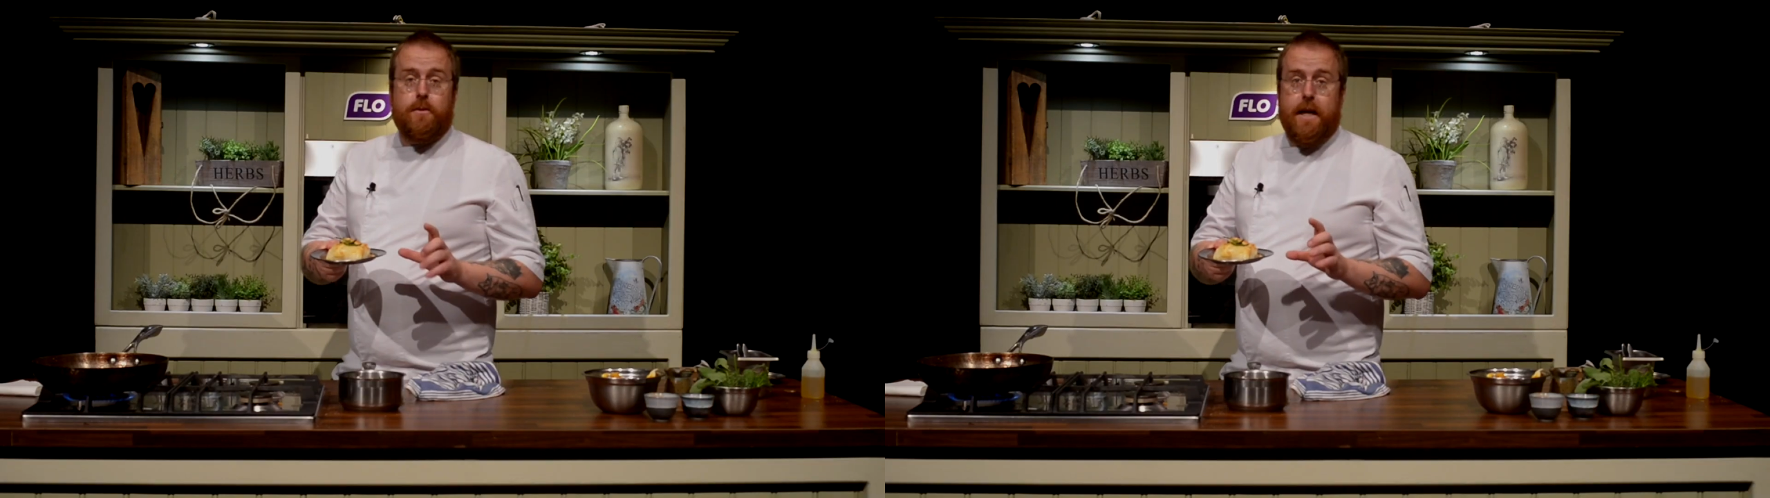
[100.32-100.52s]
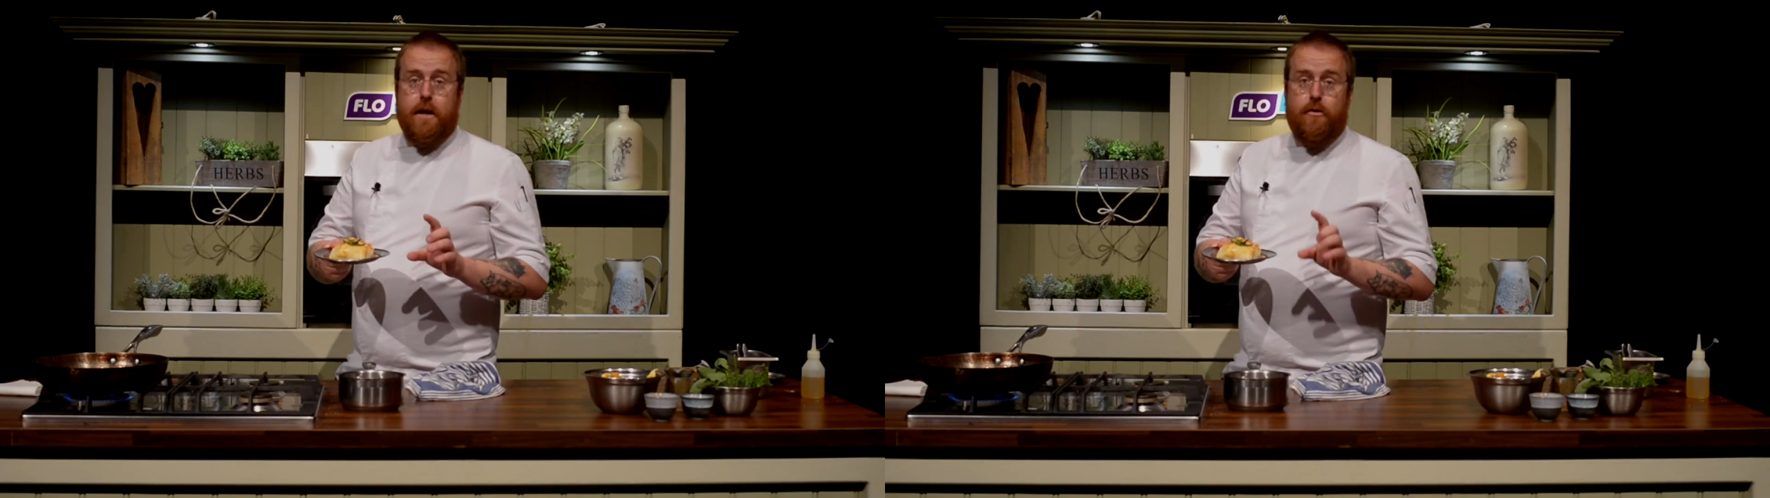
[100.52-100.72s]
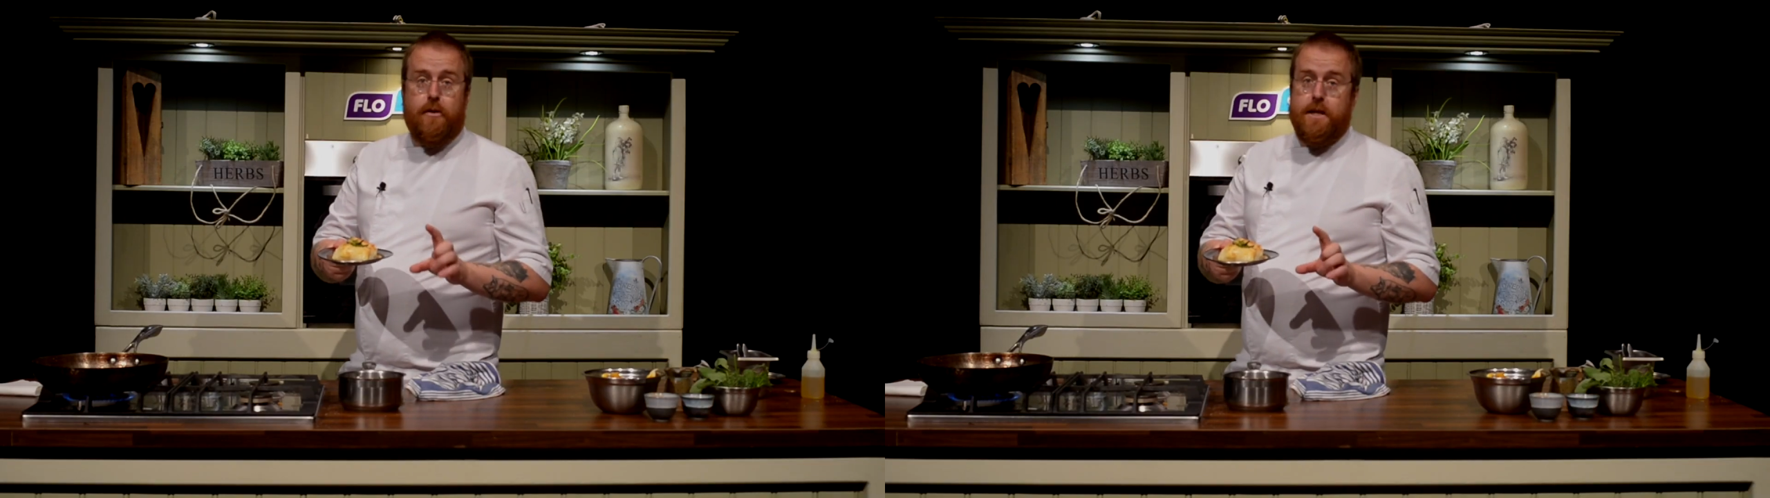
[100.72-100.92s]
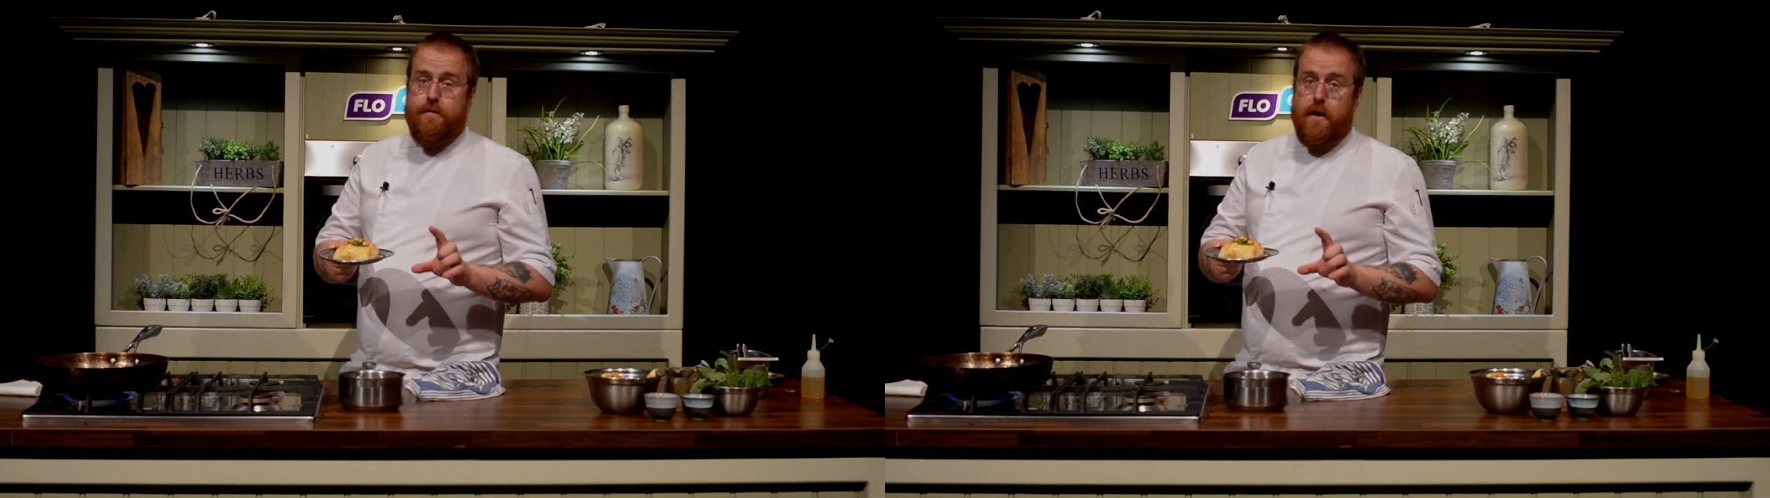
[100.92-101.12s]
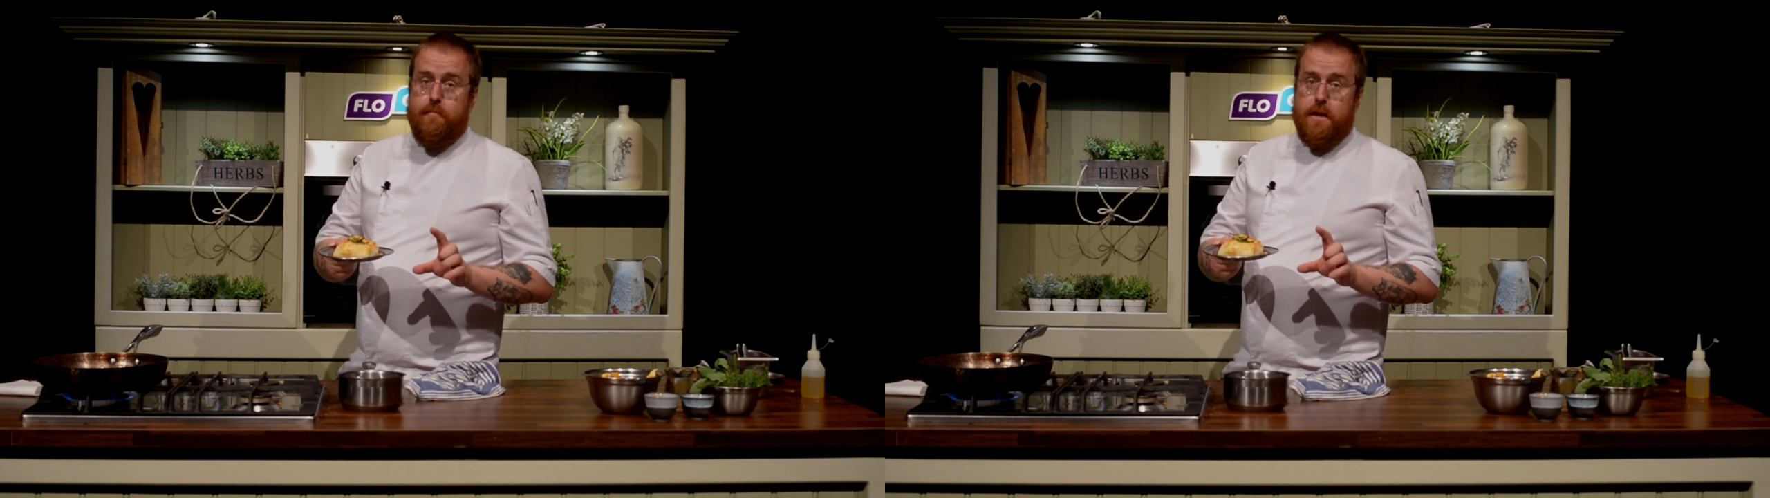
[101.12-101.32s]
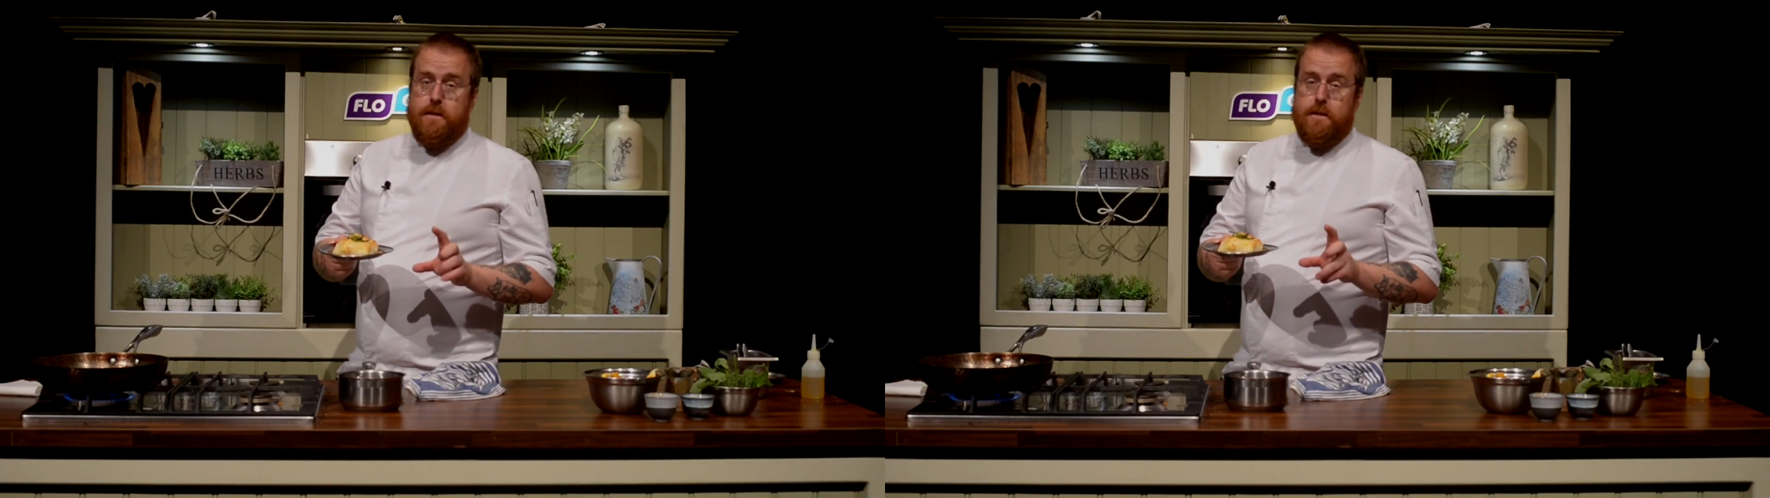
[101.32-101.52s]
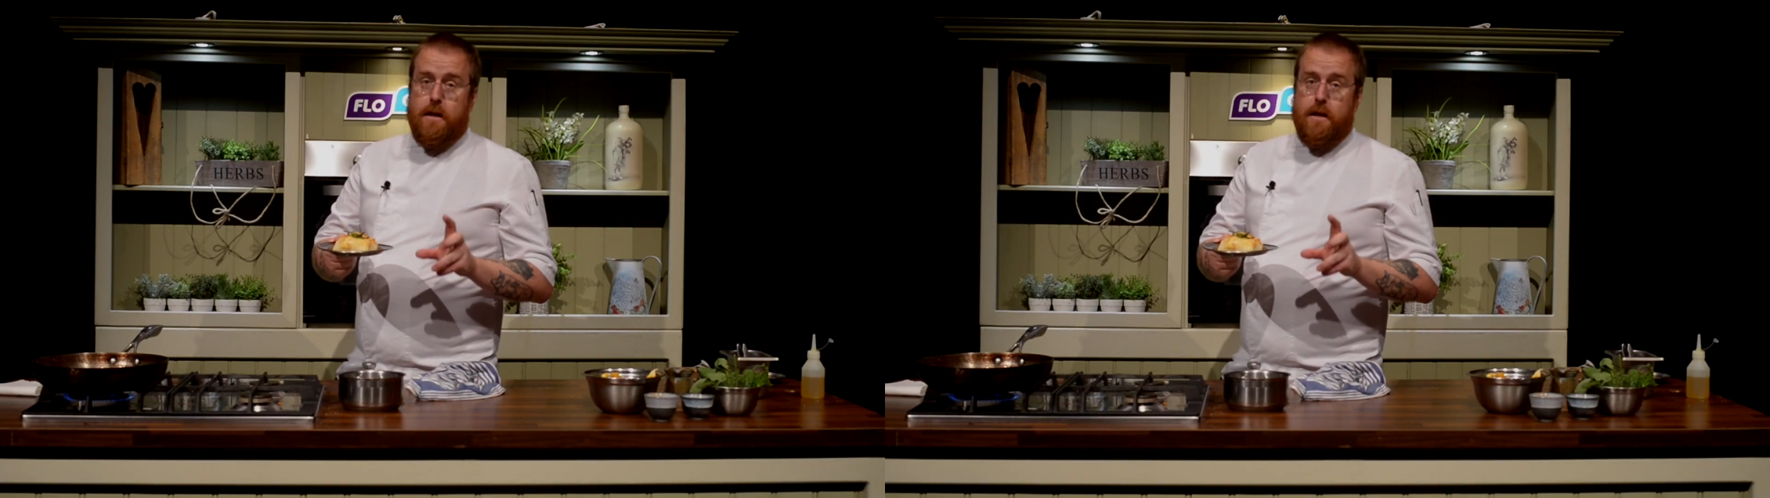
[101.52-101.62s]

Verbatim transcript: will take three to five minutes.